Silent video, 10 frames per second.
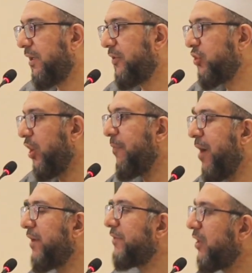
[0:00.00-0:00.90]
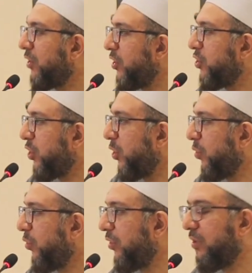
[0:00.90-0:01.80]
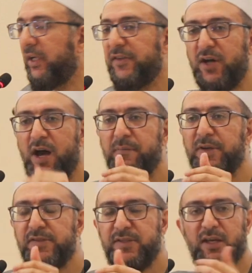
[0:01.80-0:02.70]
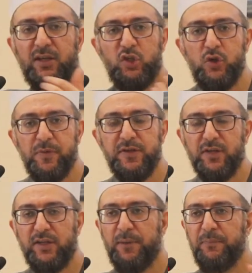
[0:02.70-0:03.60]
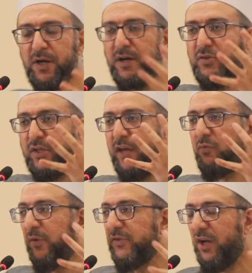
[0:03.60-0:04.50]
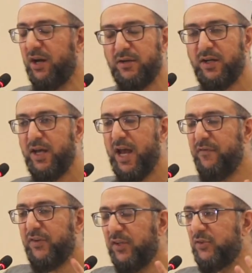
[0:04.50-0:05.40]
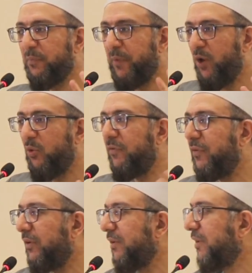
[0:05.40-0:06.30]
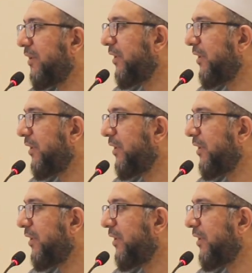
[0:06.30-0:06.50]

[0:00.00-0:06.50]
Sulaiman is in control. His army is there. Humans are there. Birds are there. Everyone's there. Everything's powerful.